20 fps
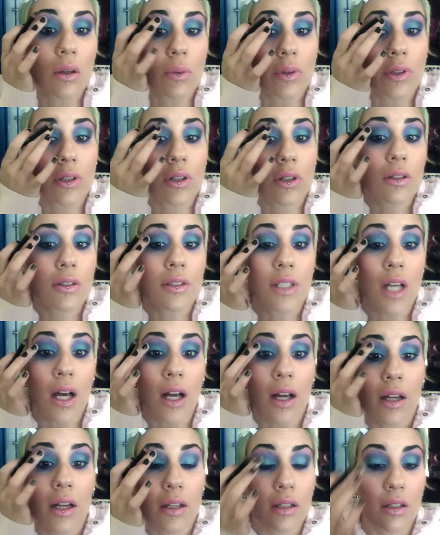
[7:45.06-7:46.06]
When you're all
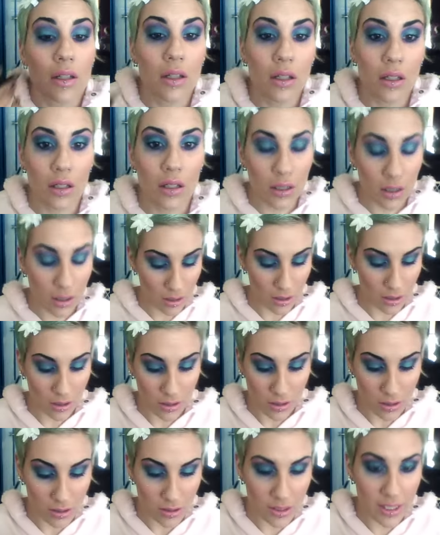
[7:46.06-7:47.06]
done,
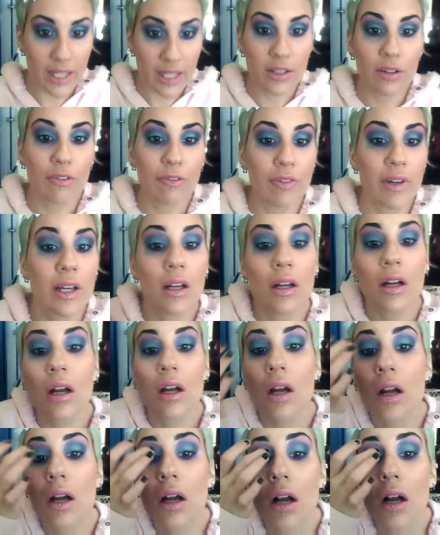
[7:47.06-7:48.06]
take your
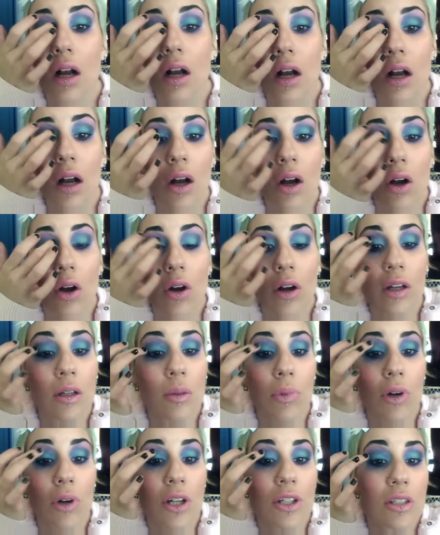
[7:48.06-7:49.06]
finger or your
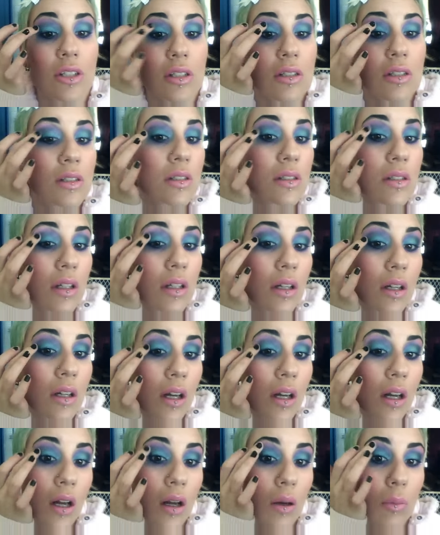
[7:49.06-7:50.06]
brushes,
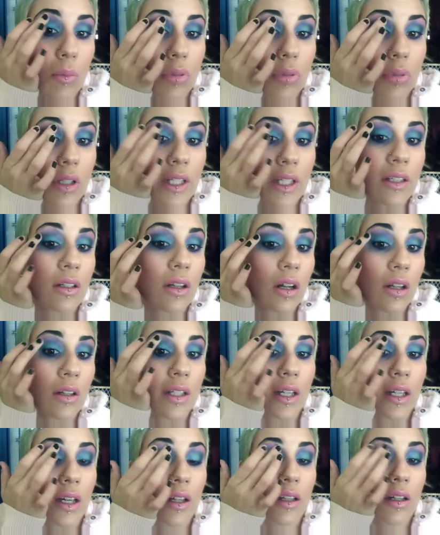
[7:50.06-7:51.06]
blend it all
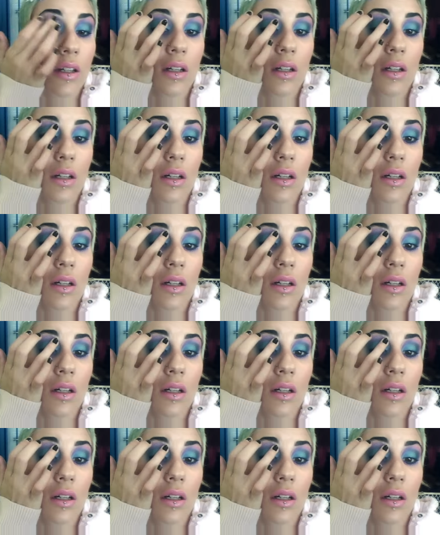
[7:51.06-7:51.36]
together.